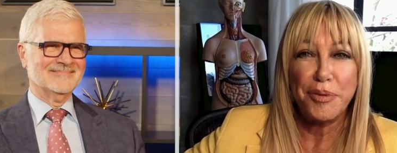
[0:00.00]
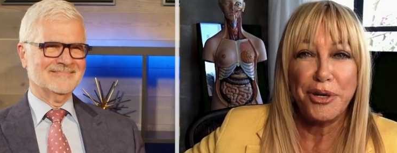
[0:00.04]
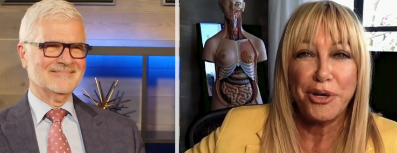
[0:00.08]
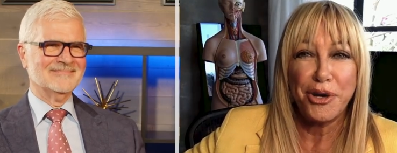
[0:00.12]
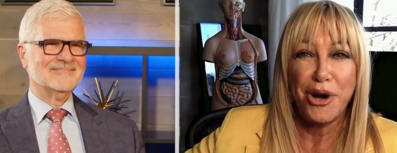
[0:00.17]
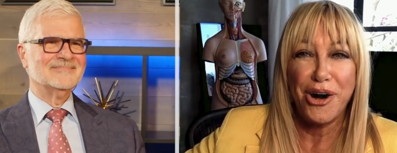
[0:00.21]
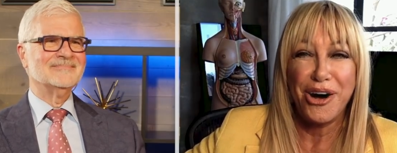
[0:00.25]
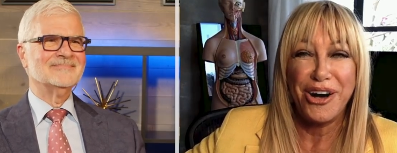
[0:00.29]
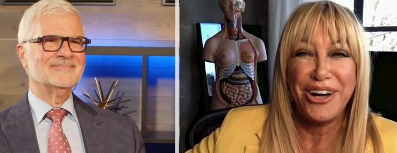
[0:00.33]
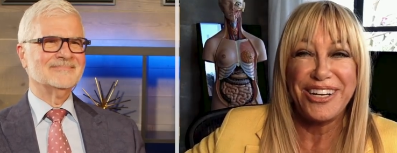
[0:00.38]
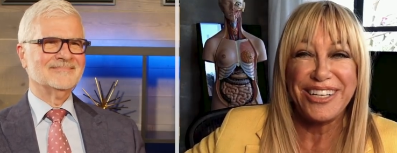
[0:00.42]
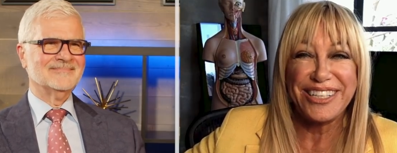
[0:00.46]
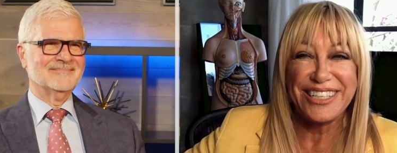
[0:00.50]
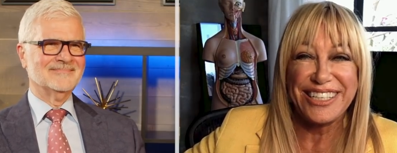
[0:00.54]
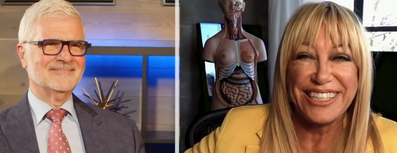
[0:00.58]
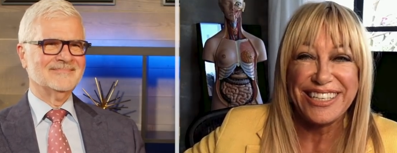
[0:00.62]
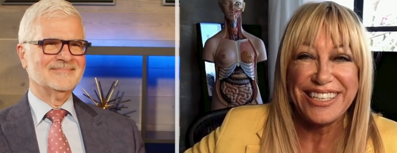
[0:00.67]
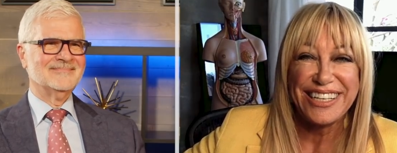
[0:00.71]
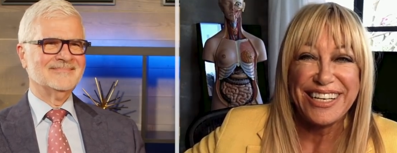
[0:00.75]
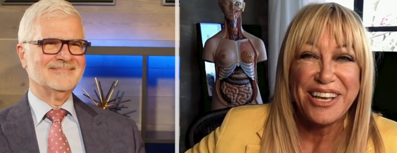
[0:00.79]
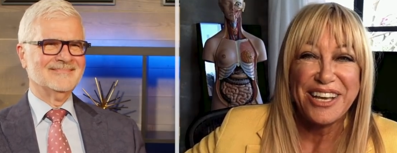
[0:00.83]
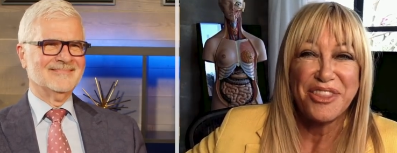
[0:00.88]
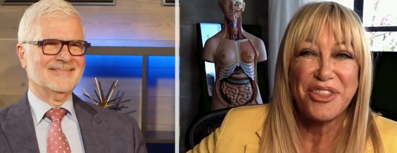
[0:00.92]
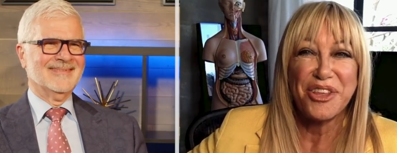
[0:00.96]
Speaker 1: called
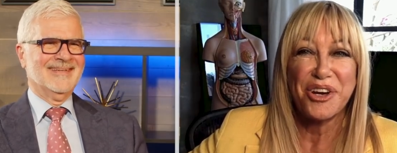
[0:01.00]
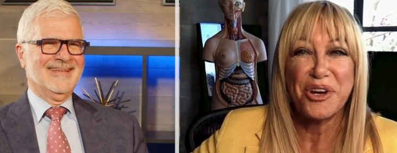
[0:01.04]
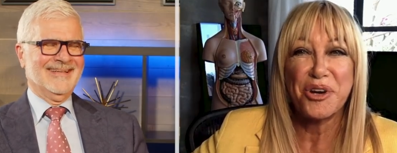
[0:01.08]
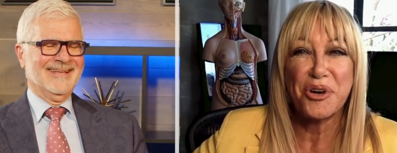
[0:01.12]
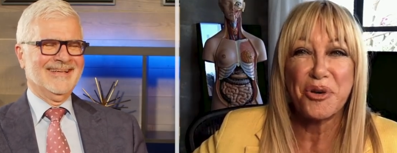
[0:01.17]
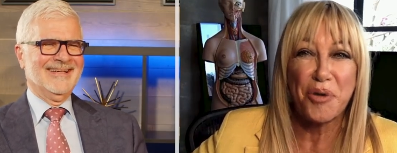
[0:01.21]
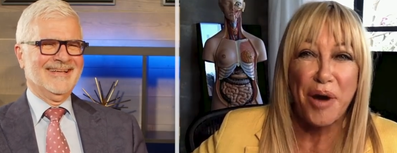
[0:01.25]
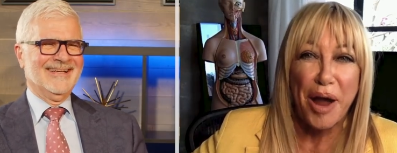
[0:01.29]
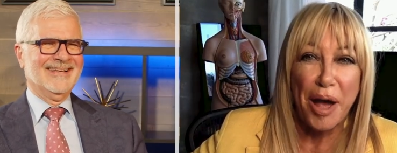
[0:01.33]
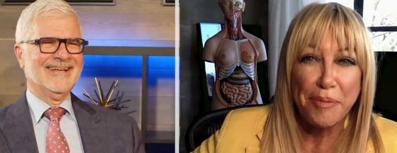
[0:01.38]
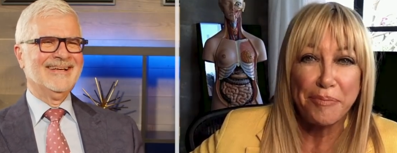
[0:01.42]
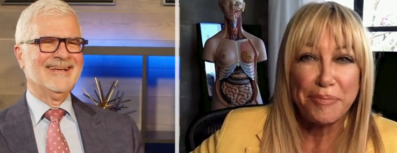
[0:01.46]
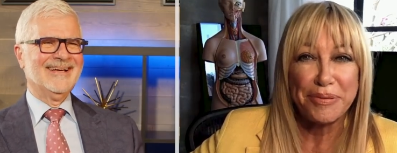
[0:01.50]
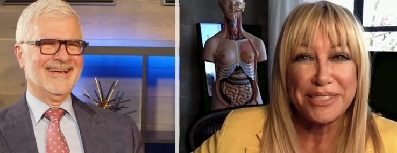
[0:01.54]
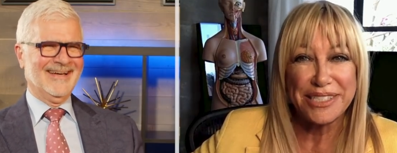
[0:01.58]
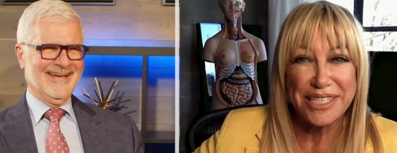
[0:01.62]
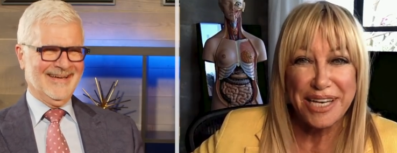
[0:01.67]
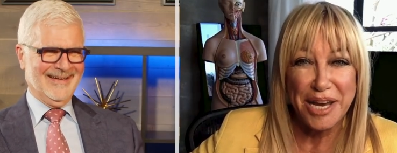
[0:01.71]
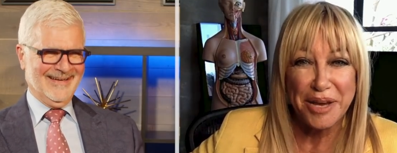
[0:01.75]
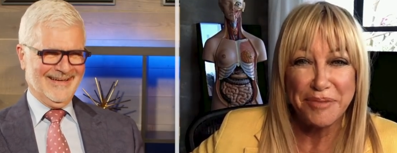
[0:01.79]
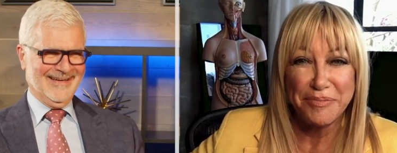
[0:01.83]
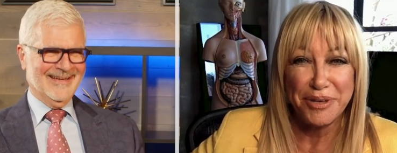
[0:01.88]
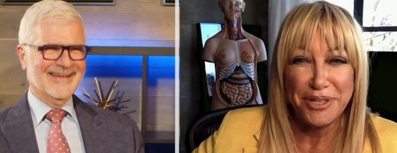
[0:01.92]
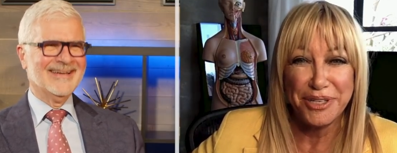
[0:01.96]
the crap
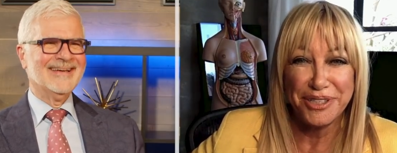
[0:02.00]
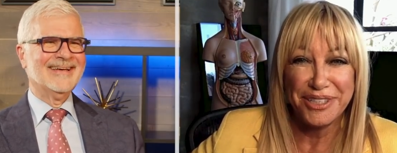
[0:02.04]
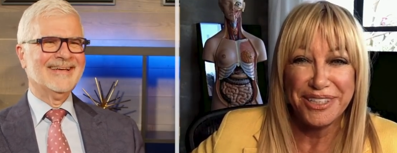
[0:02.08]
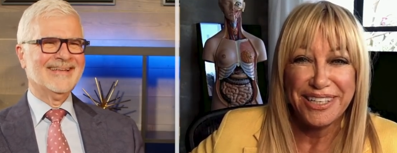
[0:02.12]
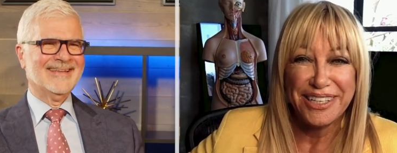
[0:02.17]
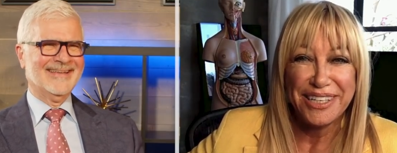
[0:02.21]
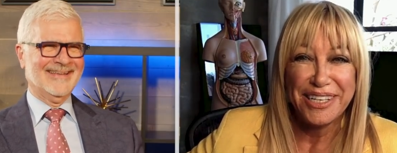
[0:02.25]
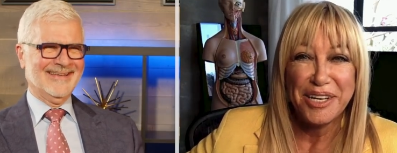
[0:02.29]
table